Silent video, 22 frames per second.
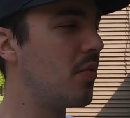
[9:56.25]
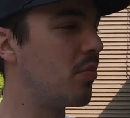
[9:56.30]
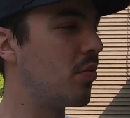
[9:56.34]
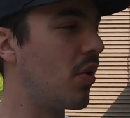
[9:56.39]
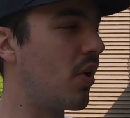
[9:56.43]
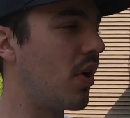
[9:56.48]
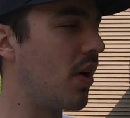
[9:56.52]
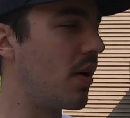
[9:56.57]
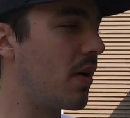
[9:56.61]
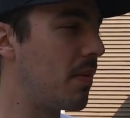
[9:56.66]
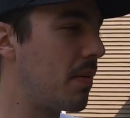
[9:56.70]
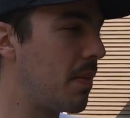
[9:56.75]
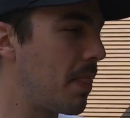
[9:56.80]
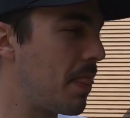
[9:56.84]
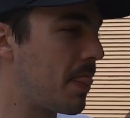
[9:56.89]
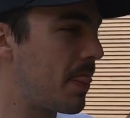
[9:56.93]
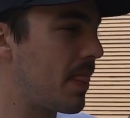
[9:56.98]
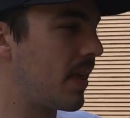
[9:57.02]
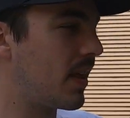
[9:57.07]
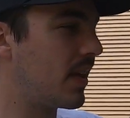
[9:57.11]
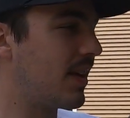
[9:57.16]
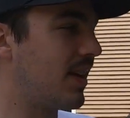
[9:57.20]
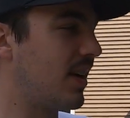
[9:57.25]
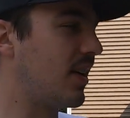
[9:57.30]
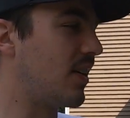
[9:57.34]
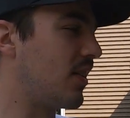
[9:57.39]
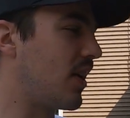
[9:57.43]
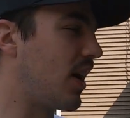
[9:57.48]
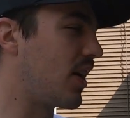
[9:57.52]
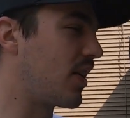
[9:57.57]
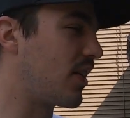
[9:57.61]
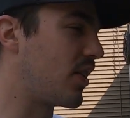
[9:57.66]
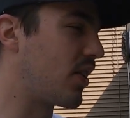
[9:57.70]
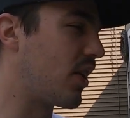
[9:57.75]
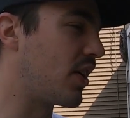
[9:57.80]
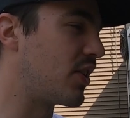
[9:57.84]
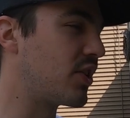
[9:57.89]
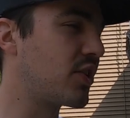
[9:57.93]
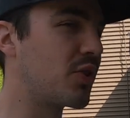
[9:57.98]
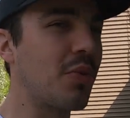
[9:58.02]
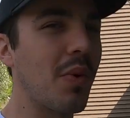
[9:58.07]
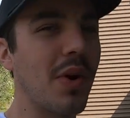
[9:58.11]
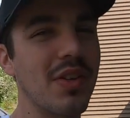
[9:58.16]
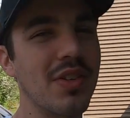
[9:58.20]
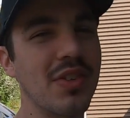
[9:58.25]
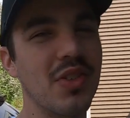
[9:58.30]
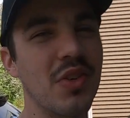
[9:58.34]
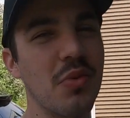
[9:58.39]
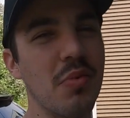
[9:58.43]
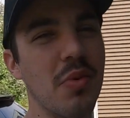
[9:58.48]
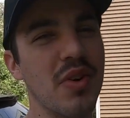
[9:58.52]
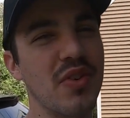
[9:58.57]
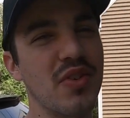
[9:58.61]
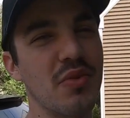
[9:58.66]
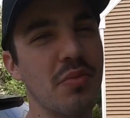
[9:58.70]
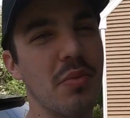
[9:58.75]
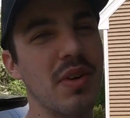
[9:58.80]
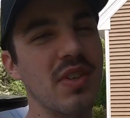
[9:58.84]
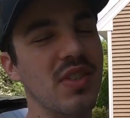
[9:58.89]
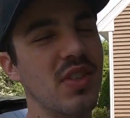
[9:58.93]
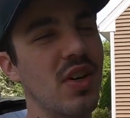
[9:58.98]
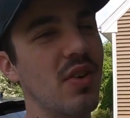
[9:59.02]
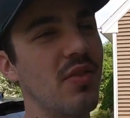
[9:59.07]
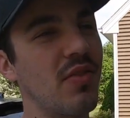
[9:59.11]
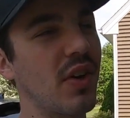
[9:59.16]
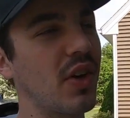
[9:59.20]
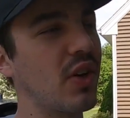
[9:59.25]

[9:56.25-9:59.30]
But you know, I don't know, I just want so much for myself.